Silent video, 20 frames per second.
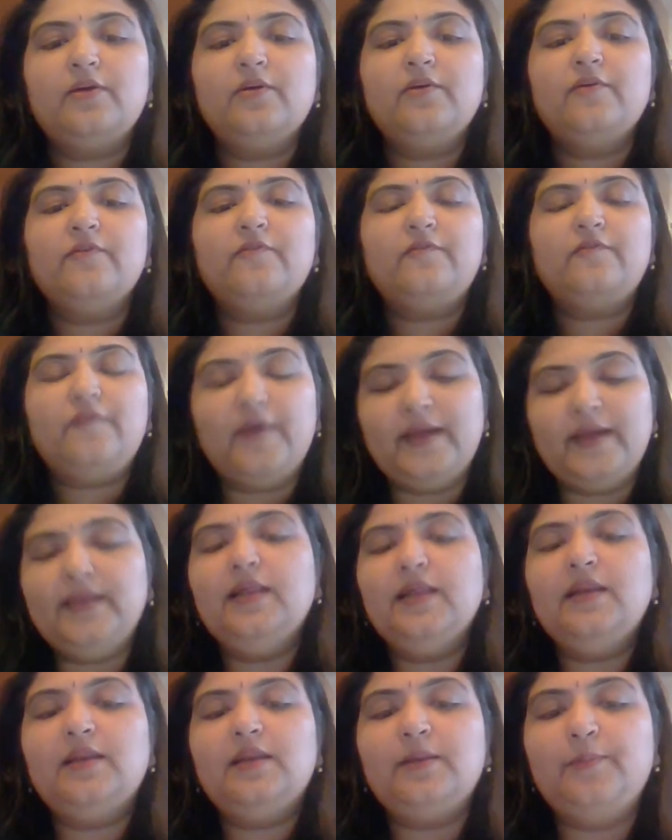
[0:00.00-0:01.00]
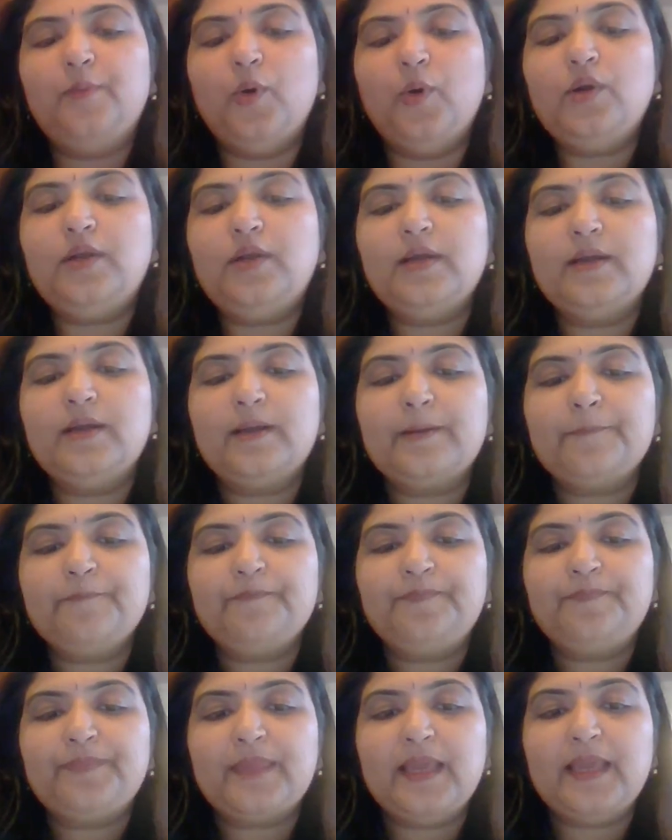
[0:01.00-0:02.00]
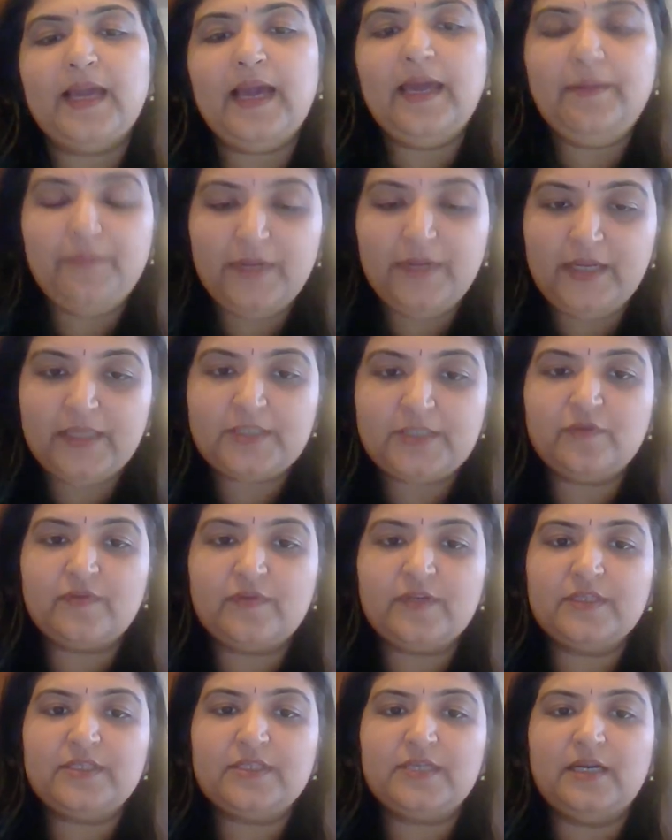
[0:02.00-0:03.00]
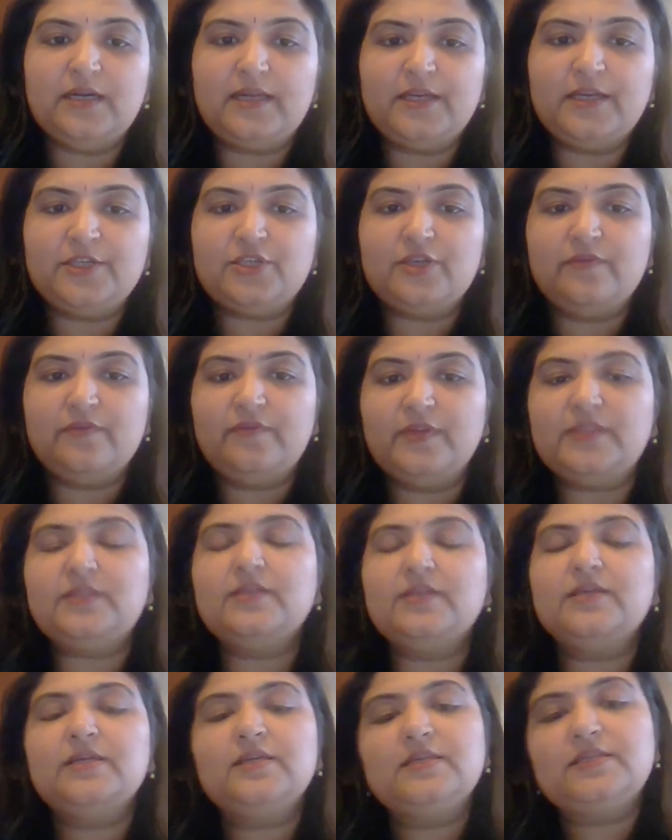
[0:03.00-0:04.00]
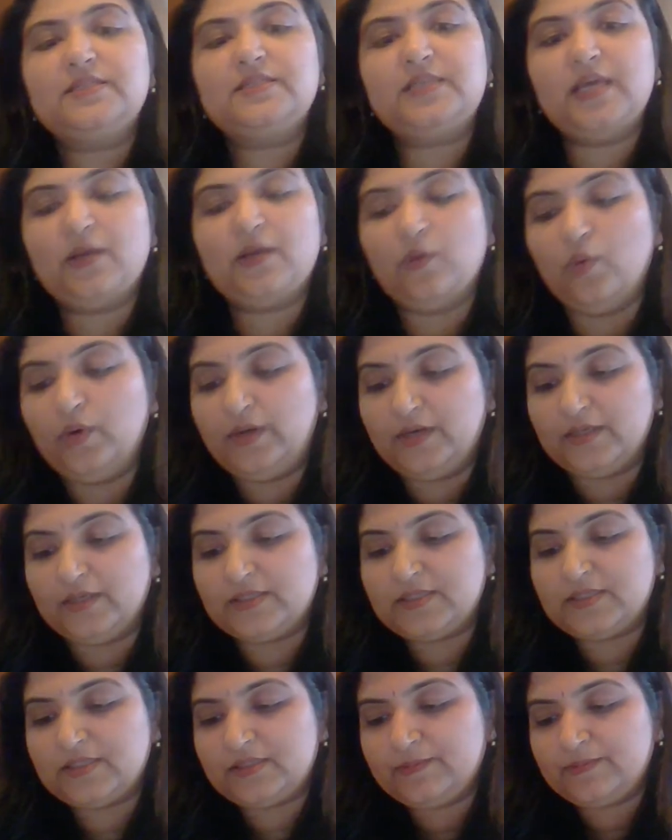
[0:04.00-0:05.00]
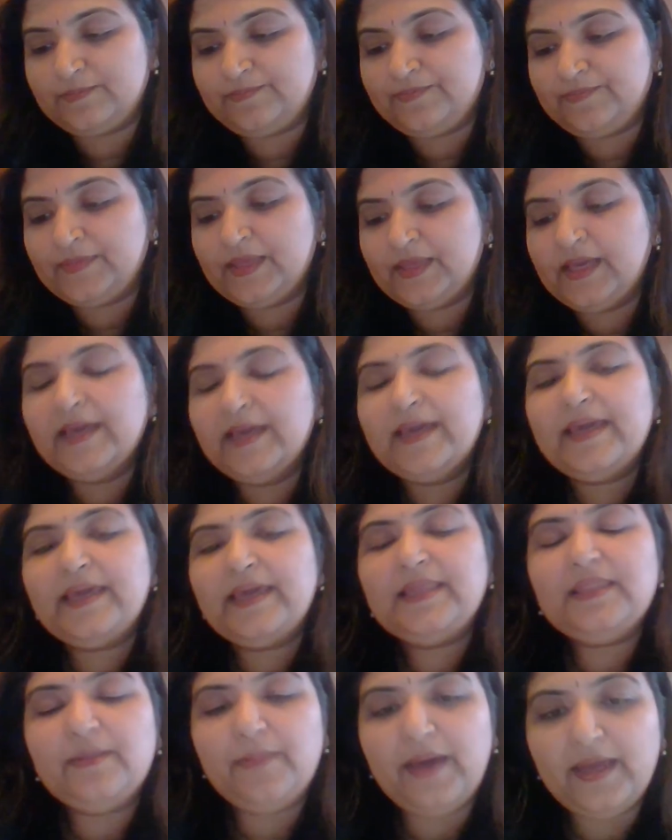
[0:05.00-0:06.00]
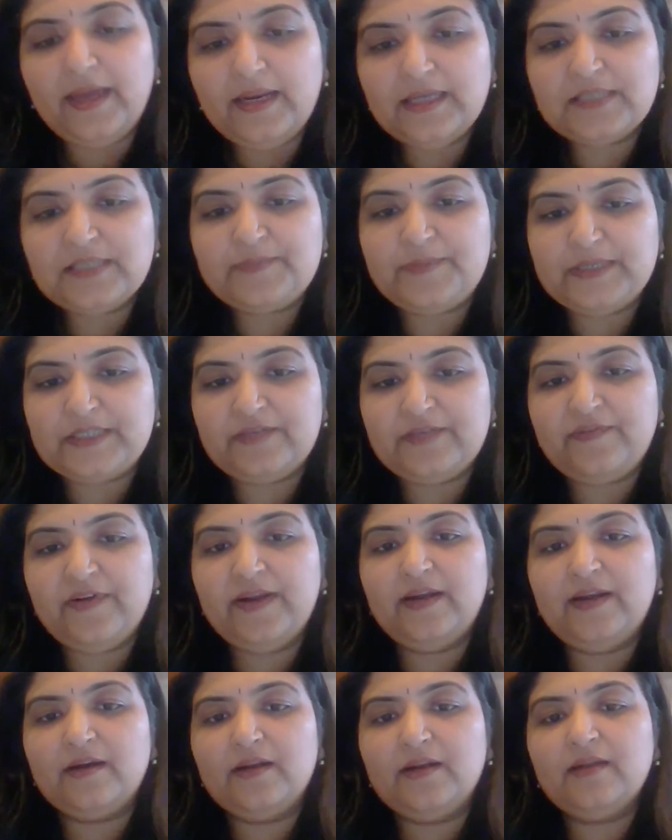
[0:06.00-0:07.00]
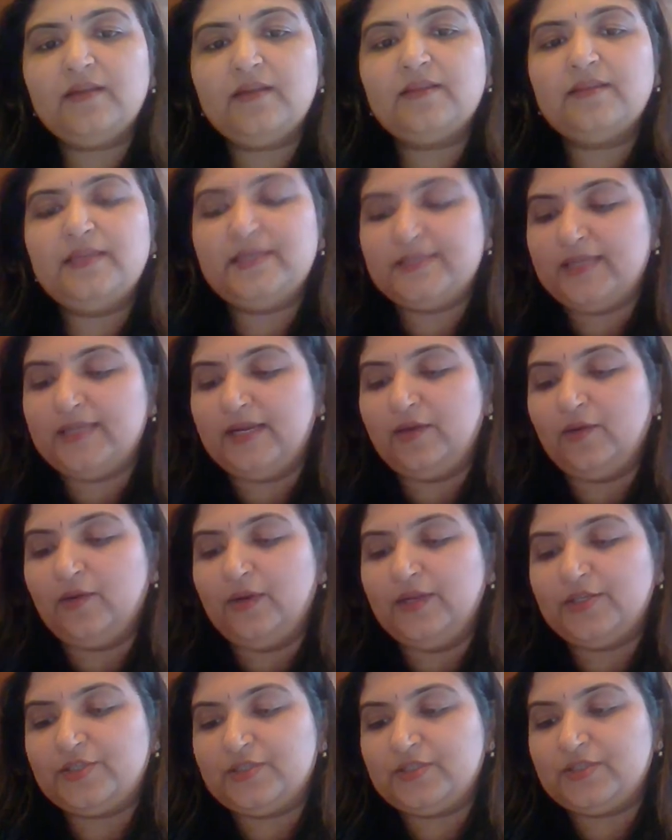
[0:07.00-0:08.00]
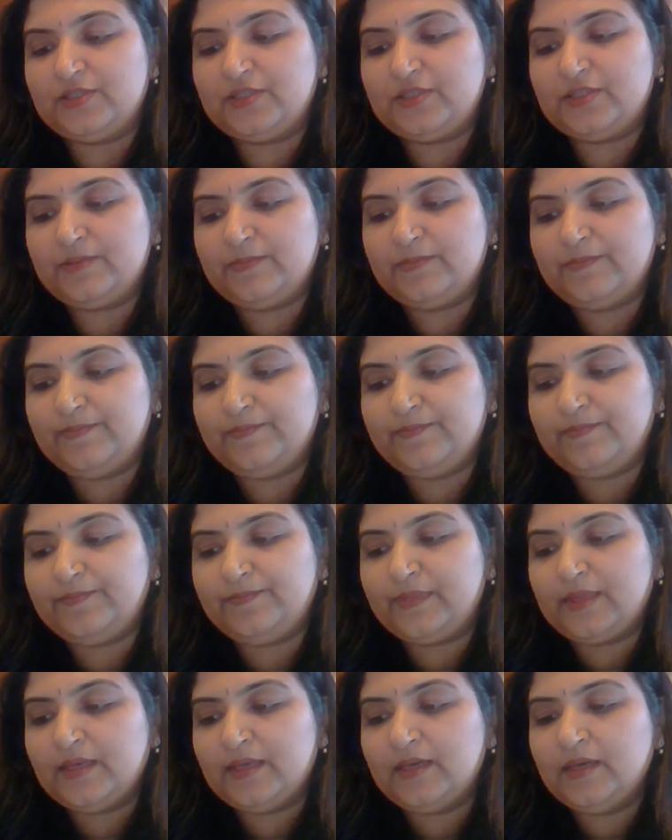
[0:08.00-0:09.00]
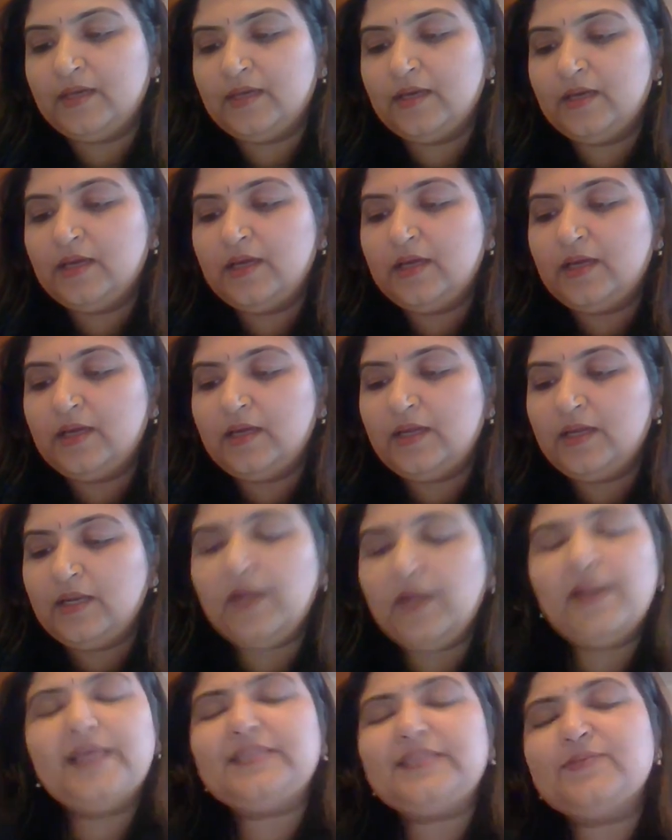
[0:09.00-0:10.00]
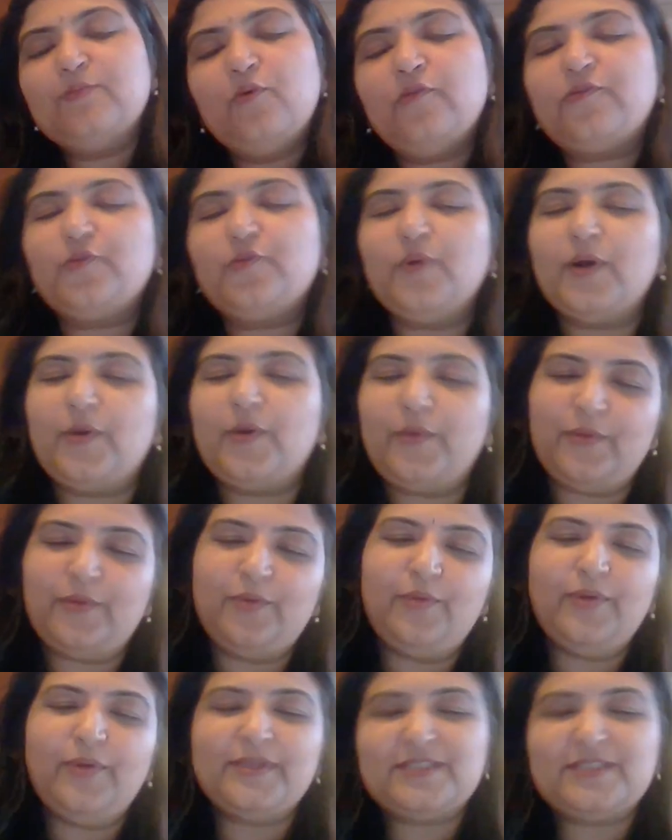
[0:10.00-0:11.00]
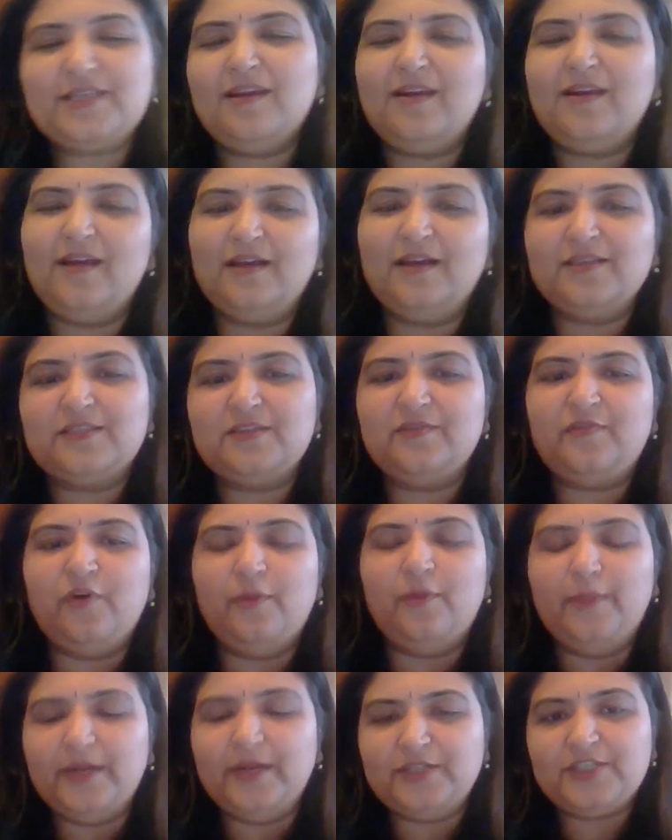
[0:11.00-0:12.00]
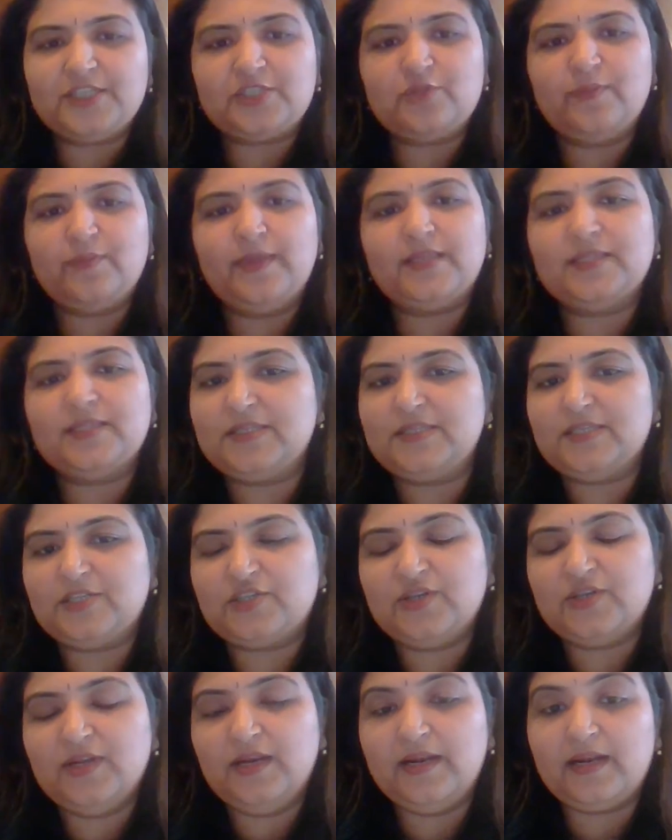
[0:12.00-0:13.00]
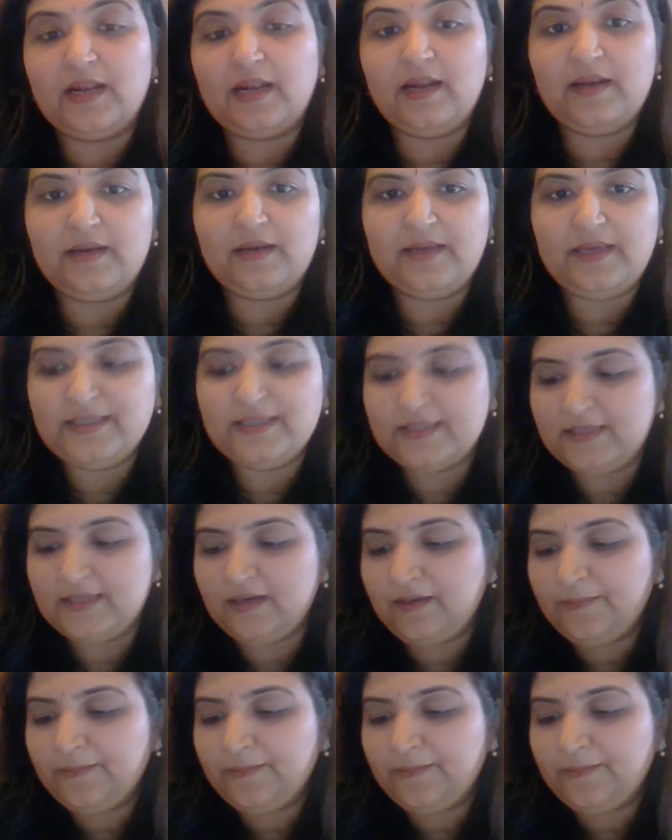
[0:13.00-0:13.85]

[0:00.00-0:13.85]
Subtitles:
final report, and minutes of consultation with stakeholders in the manner specified under these regulations. Now let's move to a question and answer format just to make this session a little easier.